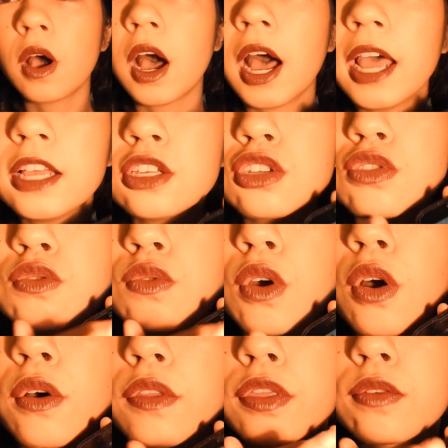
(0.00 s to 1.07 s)
I
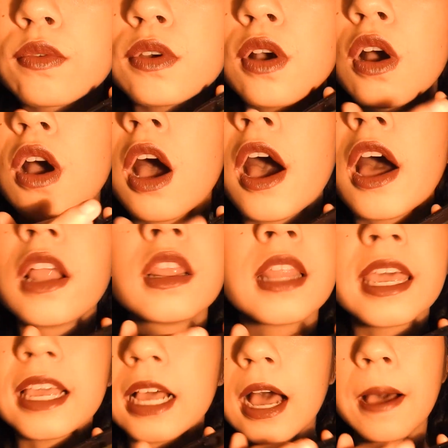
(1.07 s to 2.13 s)
scrolled through, a
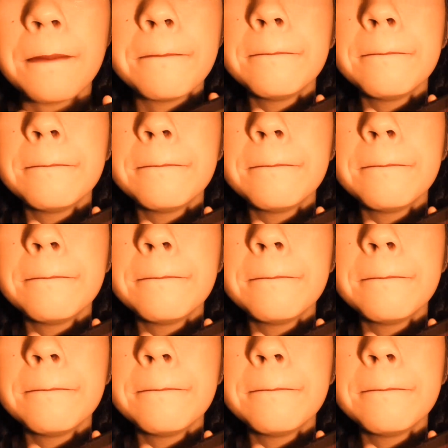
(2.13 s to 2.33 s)
lot